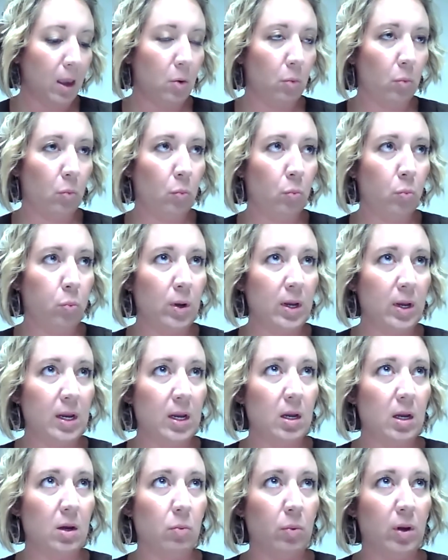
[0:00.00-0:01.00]

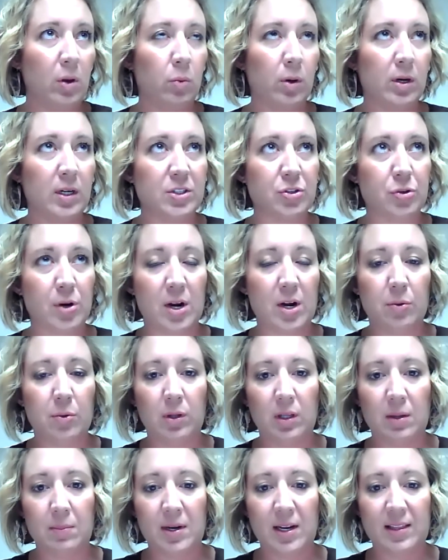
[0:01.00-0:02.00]
We want to try to
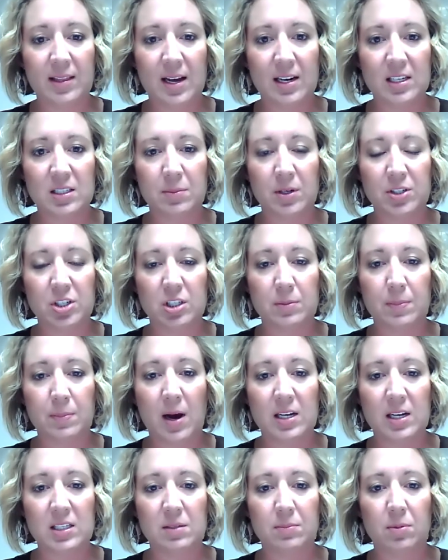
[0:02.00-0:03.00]
eliminate that as much as
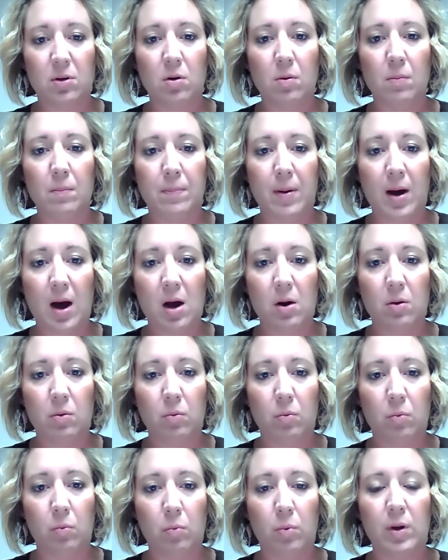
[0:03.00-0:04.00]
possible, but
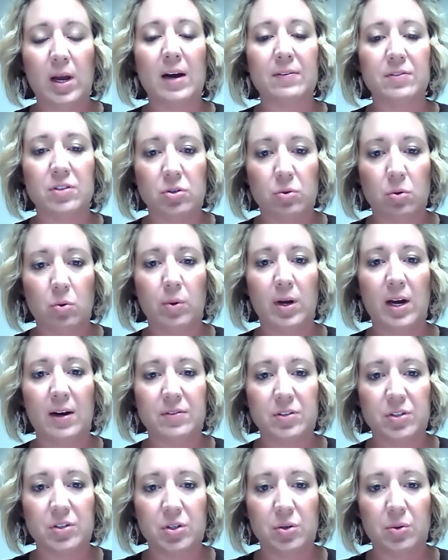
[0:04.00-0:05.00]
we have to do what we have
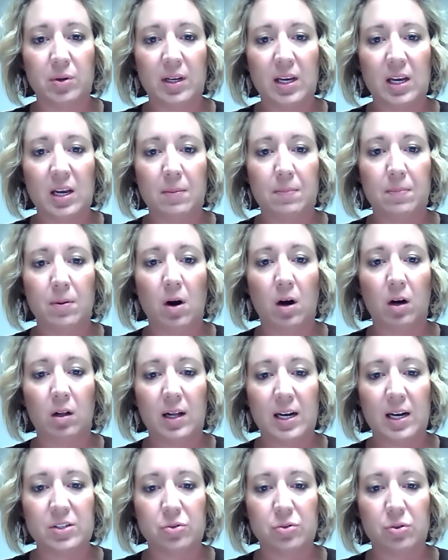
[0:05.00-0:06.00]
to do to keep our
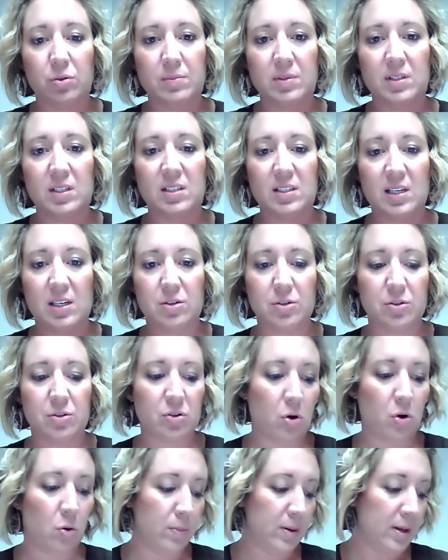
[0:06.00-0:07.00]
classrooms and centers
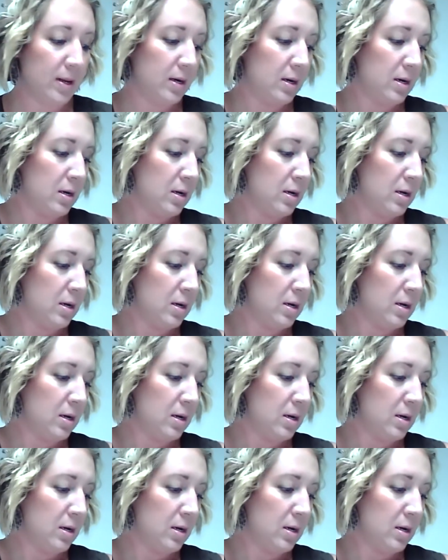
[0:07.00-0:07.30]
open.